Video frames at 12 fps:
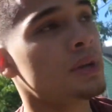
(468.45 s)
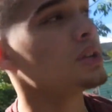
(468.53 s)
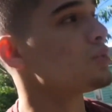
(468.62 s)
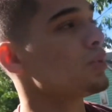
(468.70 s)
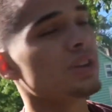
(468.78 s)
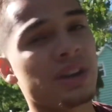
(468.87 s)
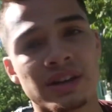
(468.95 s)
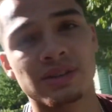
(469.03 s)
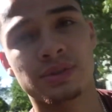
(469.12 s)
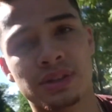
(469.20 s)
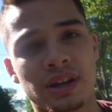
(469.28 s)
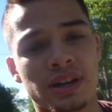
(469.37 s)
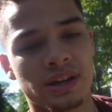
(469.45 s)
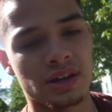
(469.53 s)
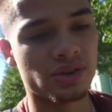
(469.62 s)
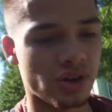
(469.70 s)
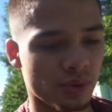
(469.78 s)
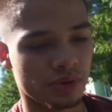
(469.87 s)
It's really nice out today.
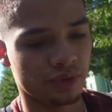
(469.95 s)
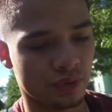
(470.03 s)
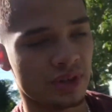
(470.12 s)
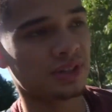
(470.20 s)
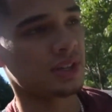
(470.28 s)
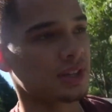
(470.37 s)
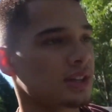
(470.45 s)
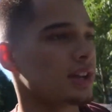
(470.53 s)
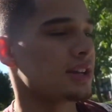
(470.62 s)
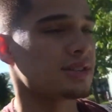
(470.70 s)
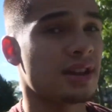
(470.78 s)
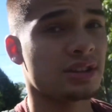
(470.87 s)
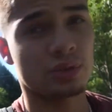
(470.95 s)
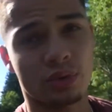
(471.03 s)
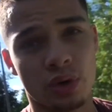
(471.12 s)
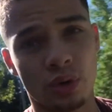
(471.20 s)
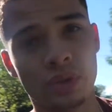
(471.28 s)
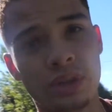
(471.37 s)
Yesterday was freezing, today it's not so
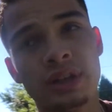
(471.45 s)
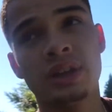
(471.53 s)
cold.